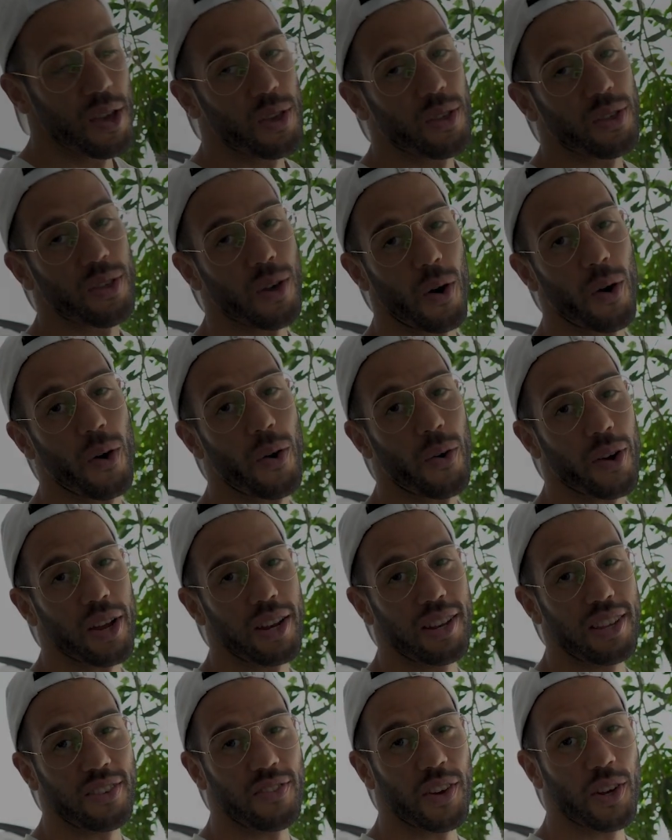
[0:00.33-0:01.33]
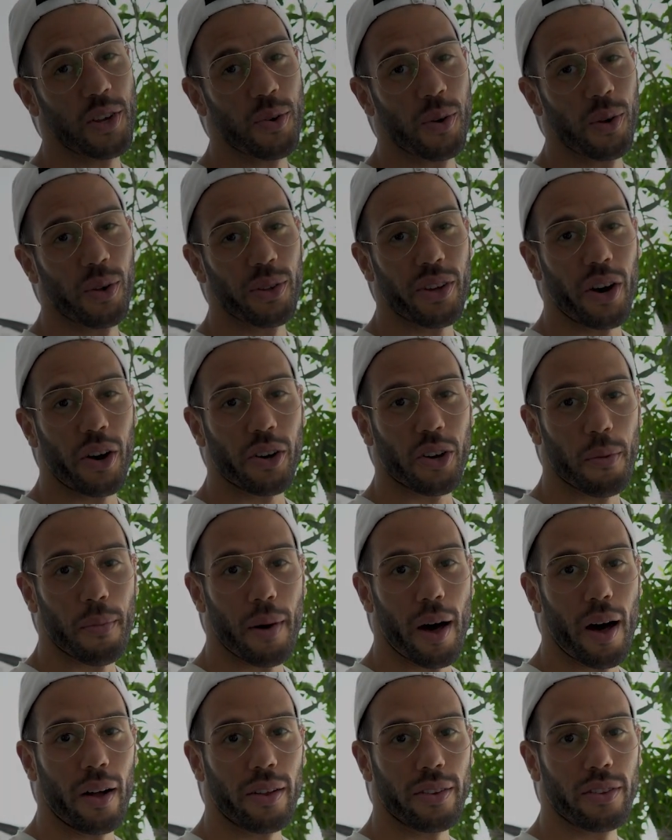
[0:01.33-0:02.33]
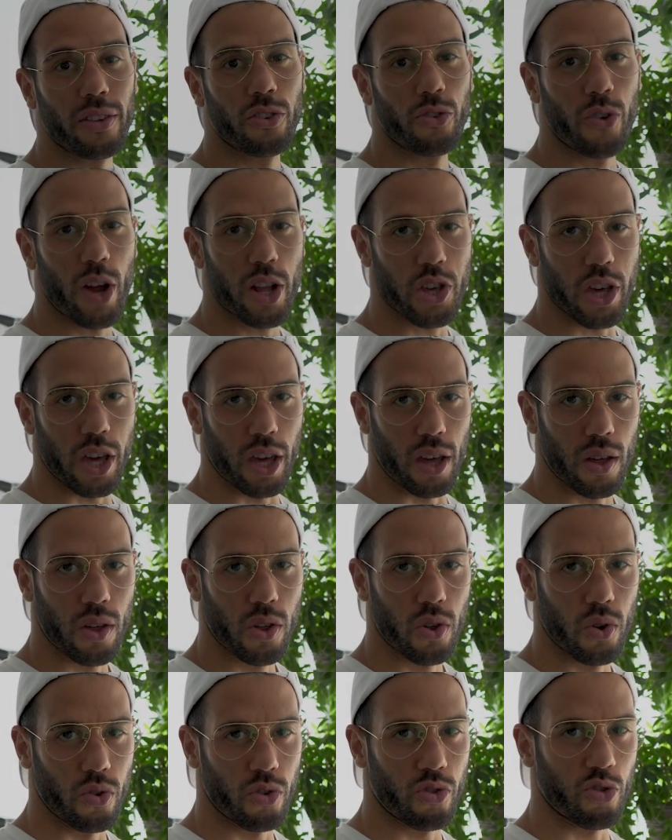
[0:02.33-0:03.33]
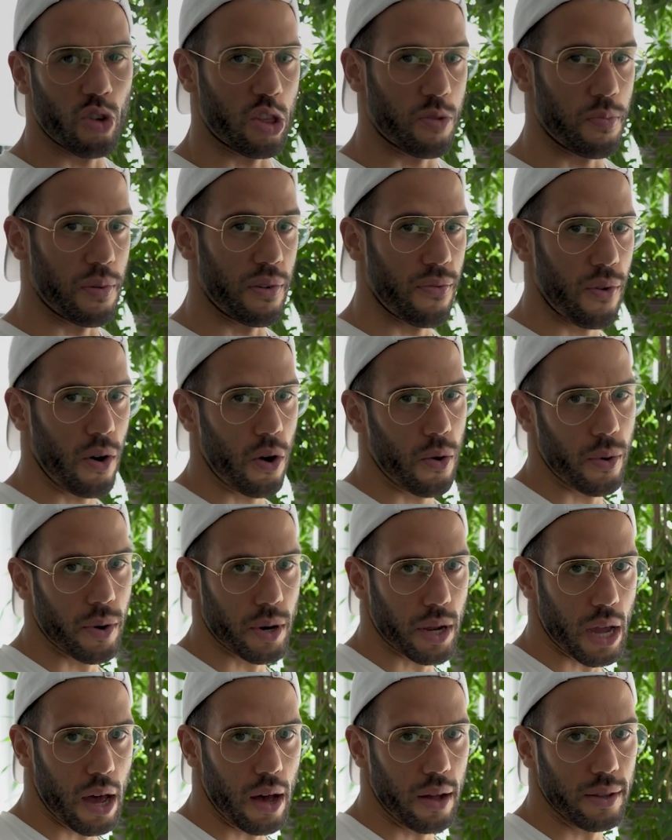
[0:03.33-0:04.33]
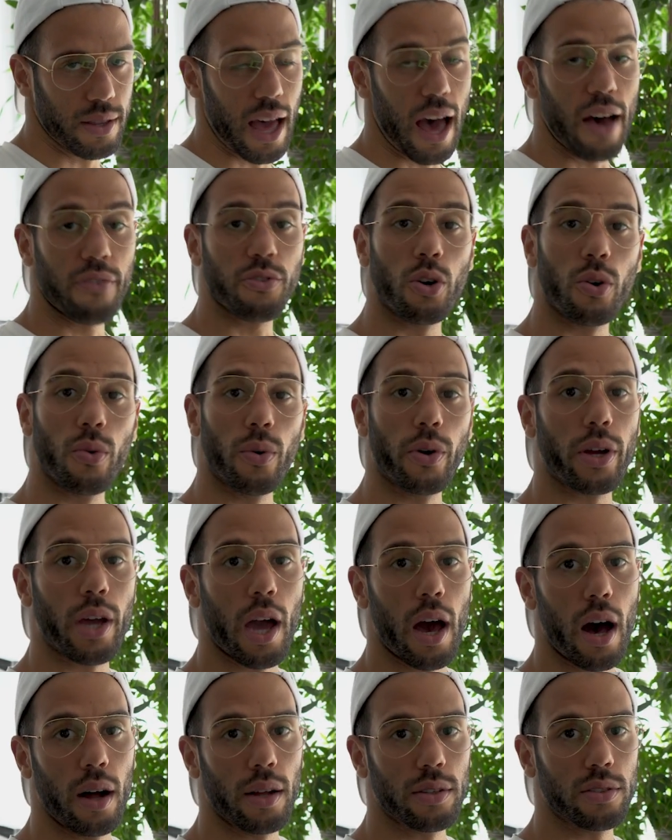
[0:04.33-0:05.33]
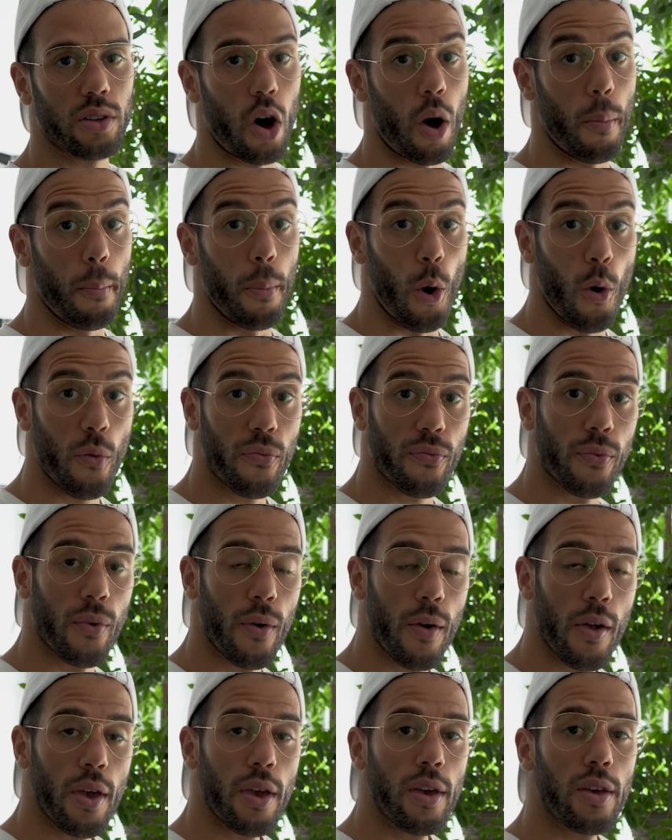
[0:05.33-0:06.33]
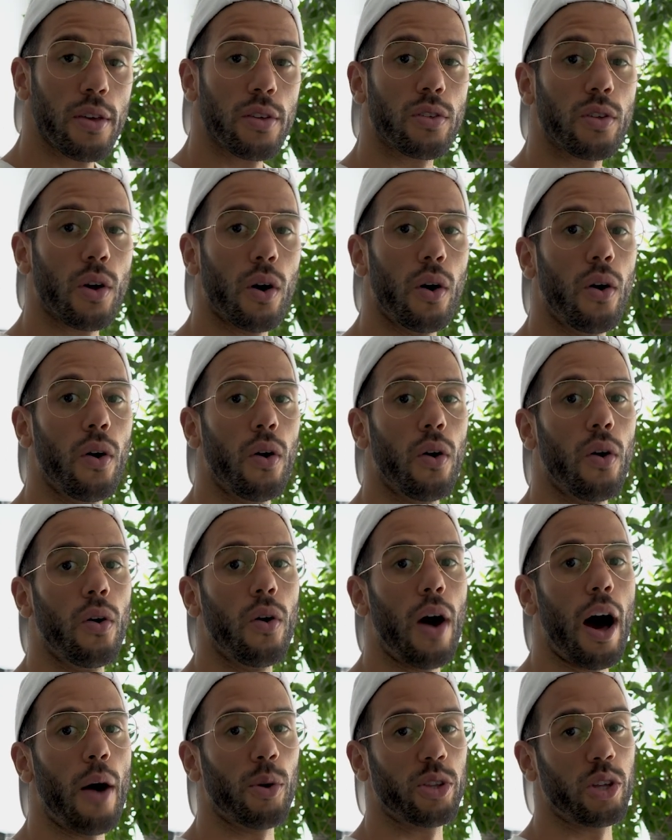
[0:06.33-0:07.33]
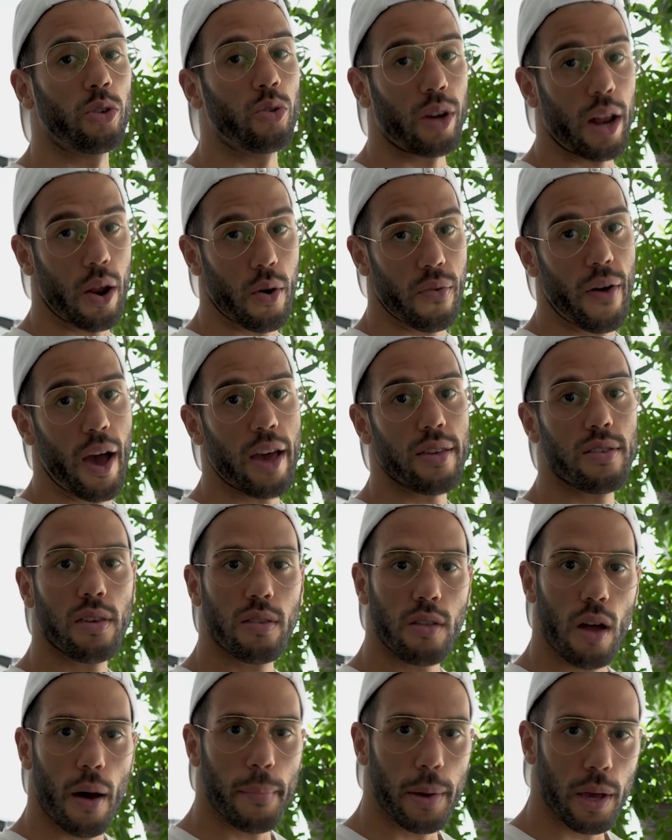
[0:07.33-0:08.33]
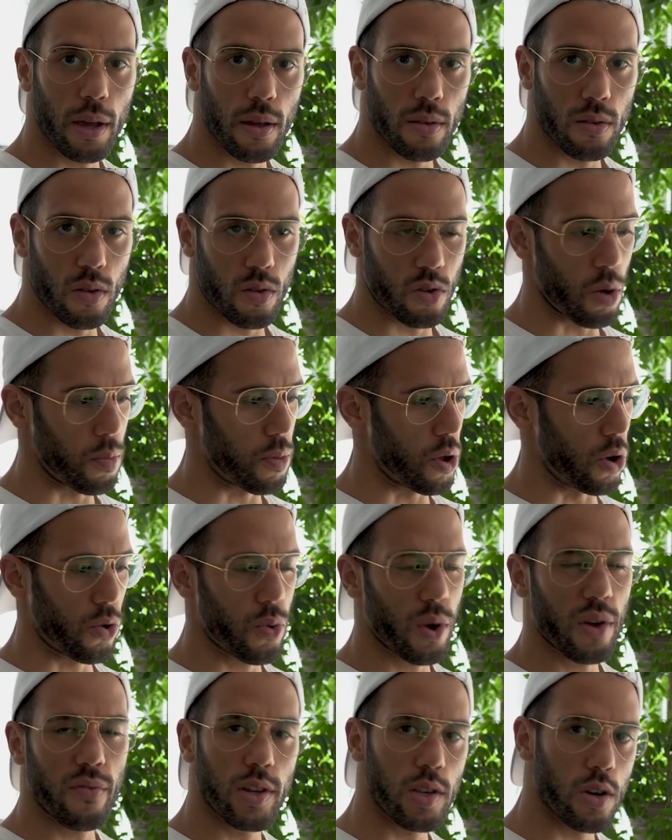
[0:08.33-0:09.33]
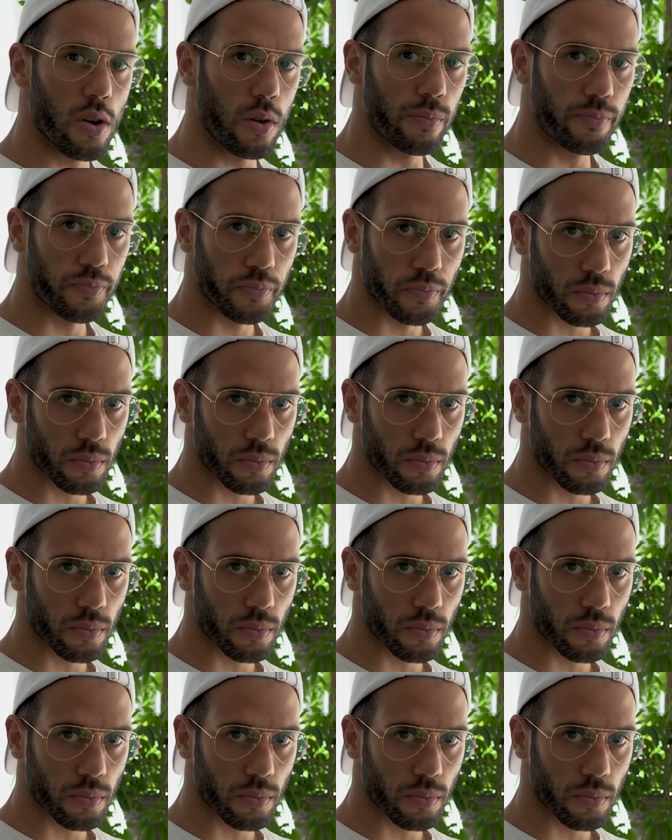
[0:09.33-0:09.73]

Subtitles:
So in this video we'll talk about stretching. Should you stretch before workout, after workout, or both? So I wanted to clarify this topic, so it's going to be a quick video.